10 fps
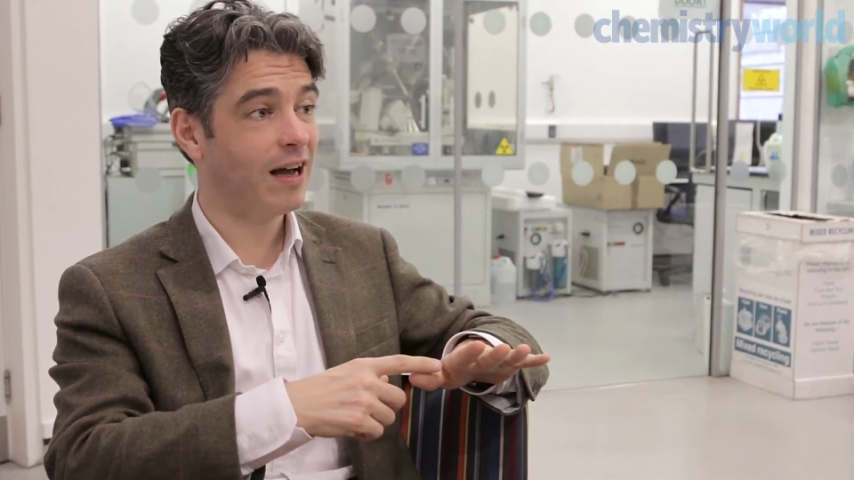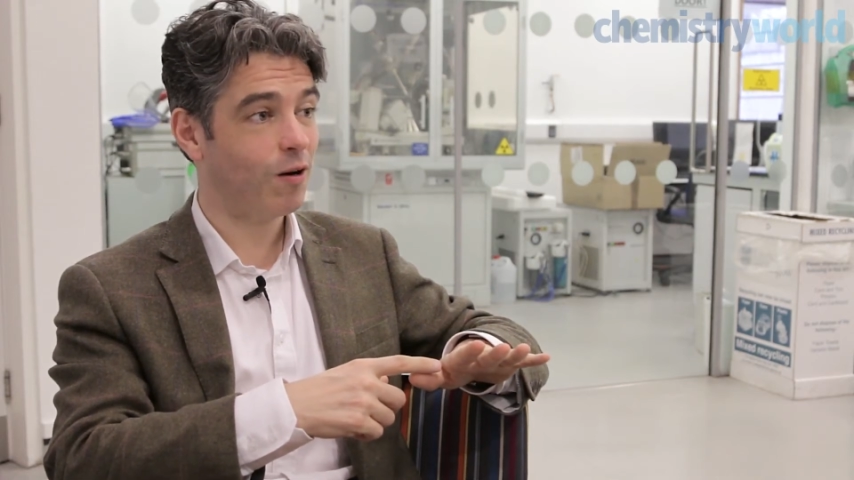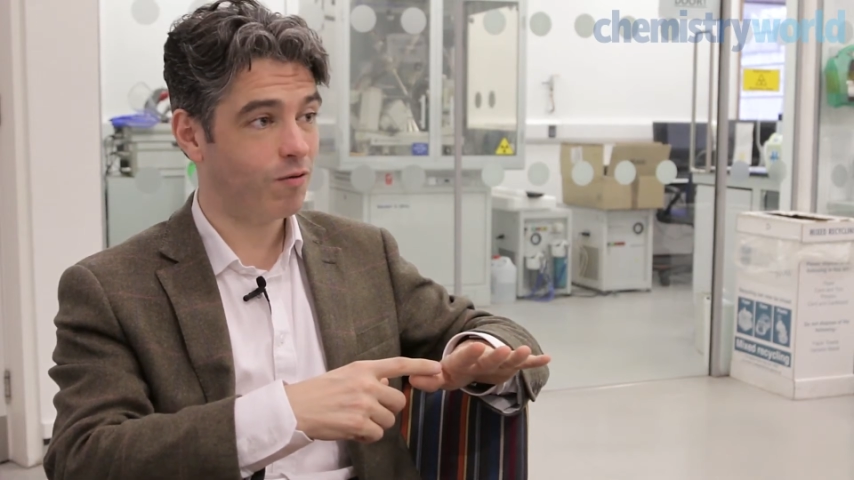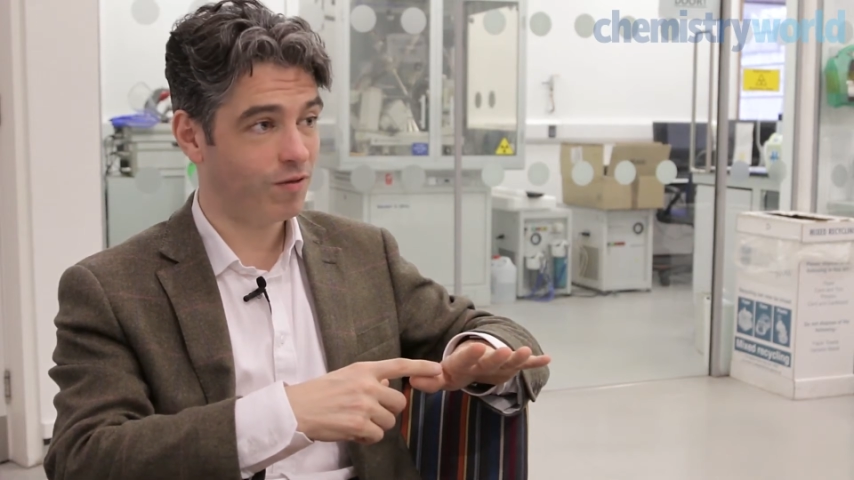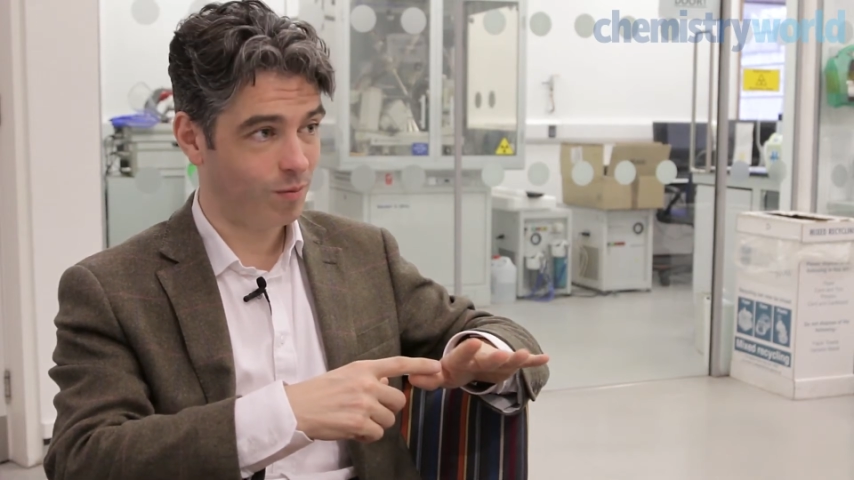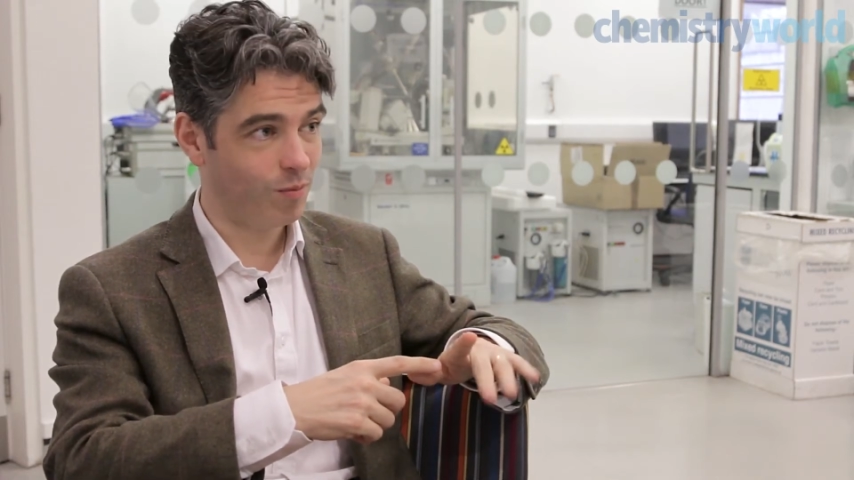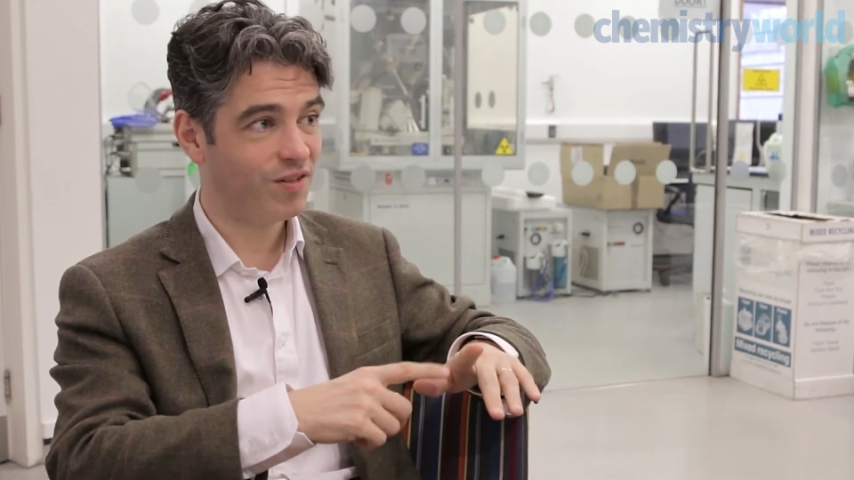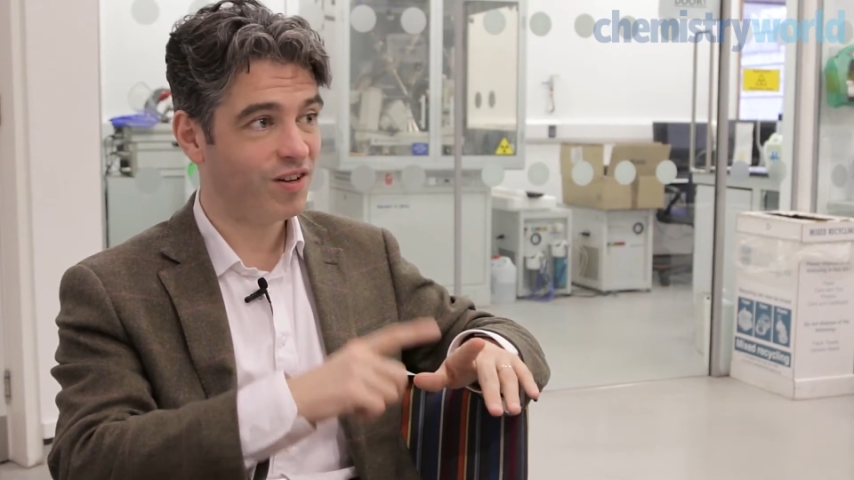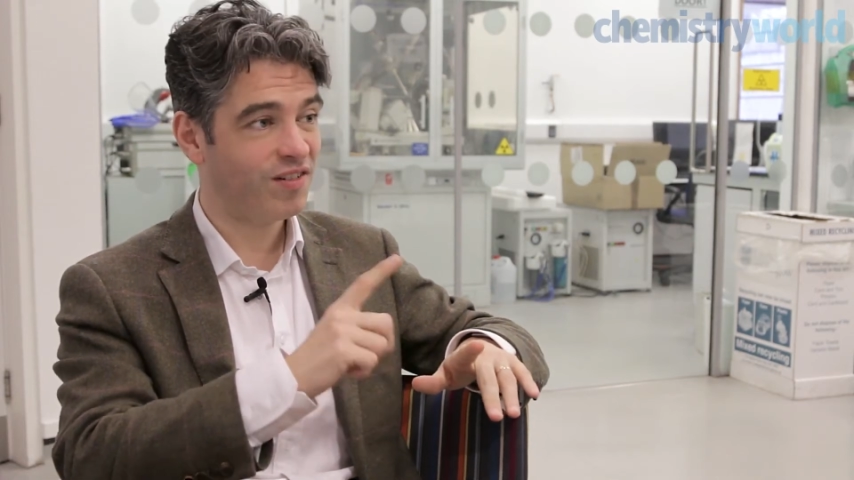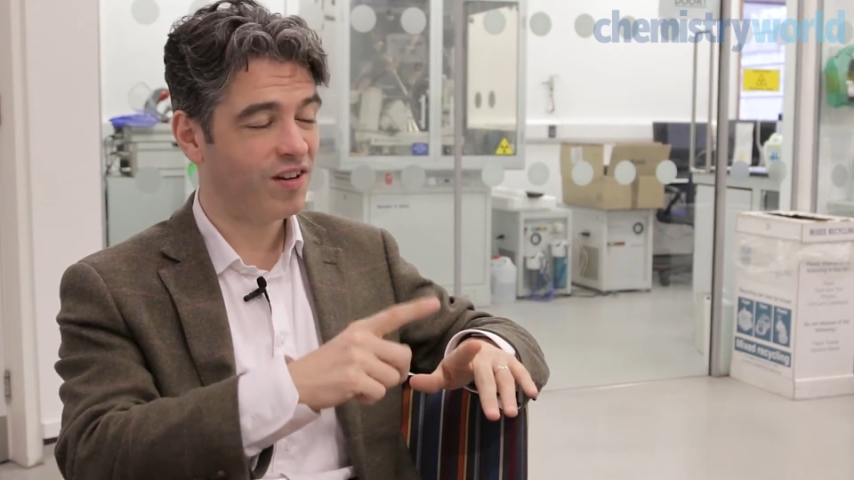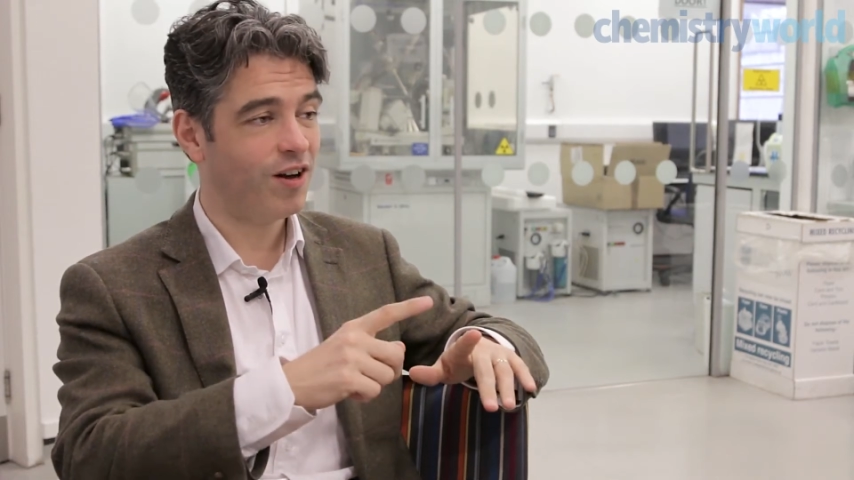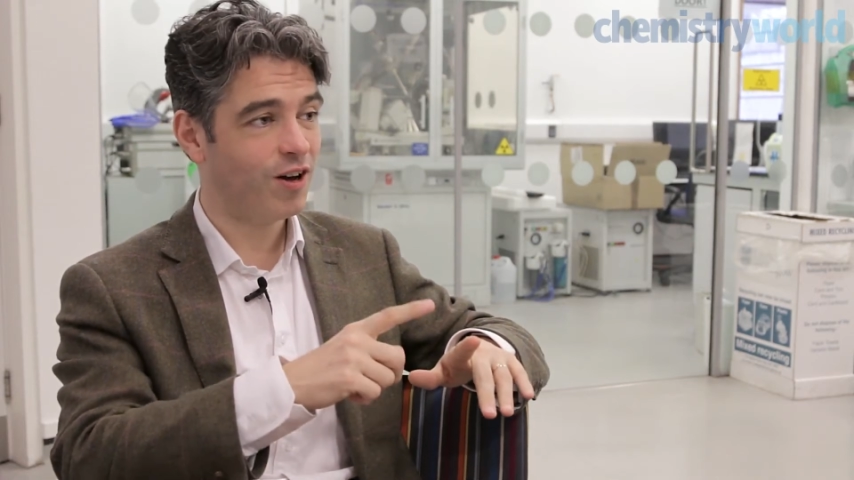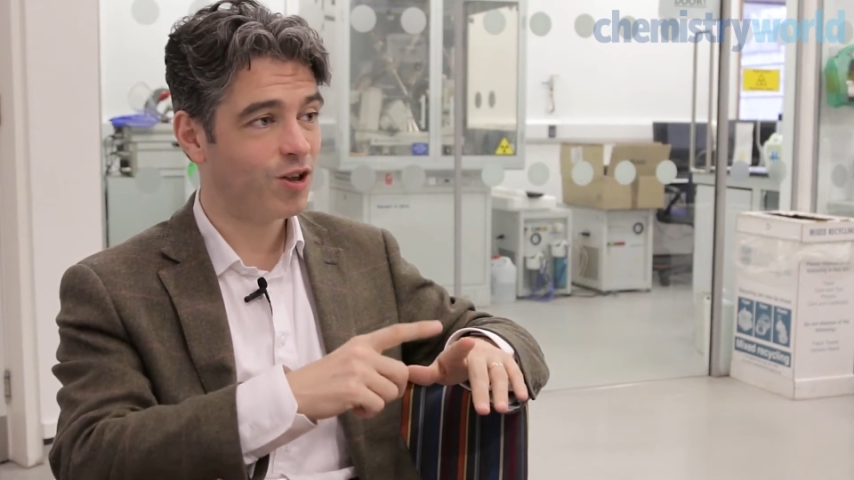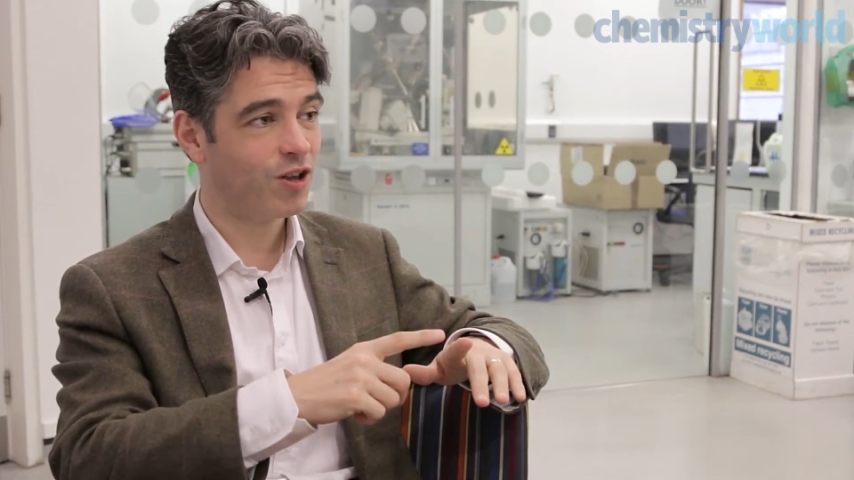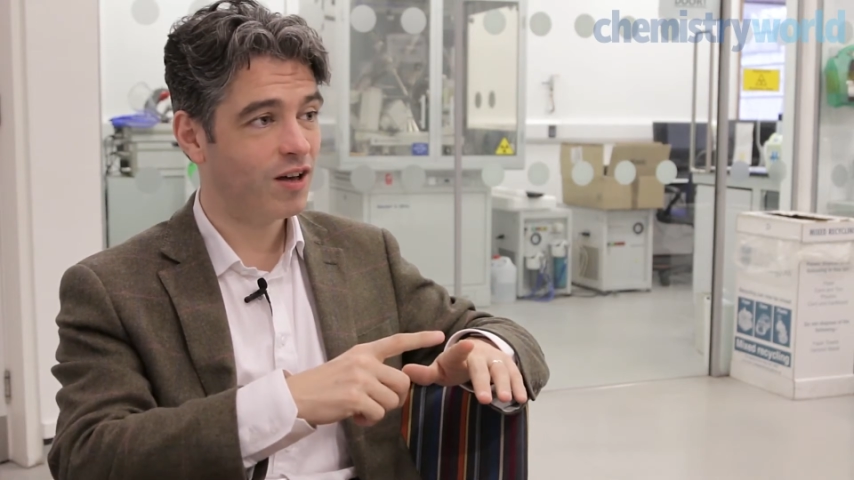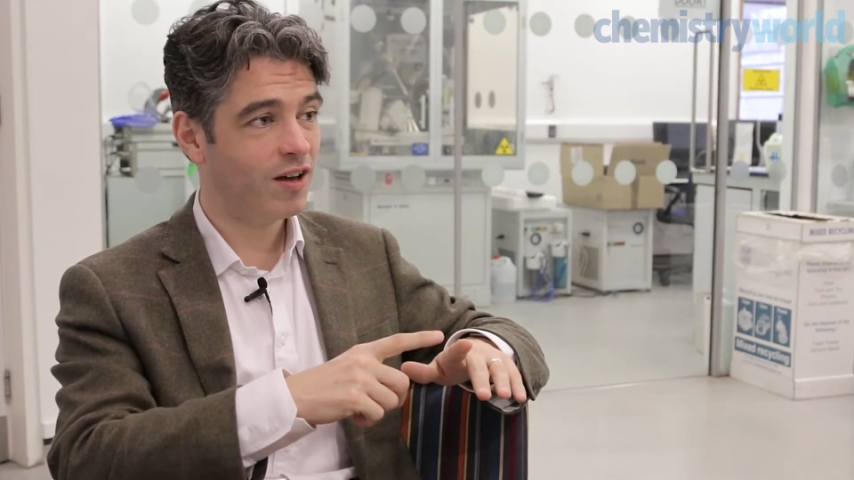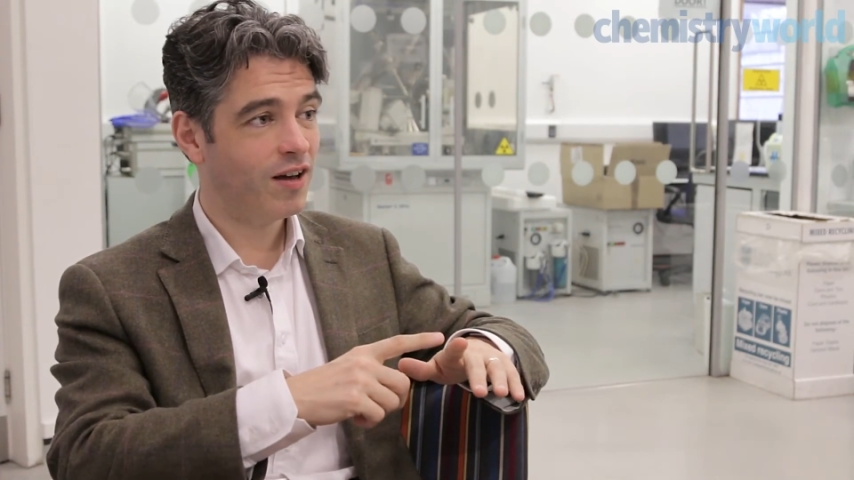algorithms to search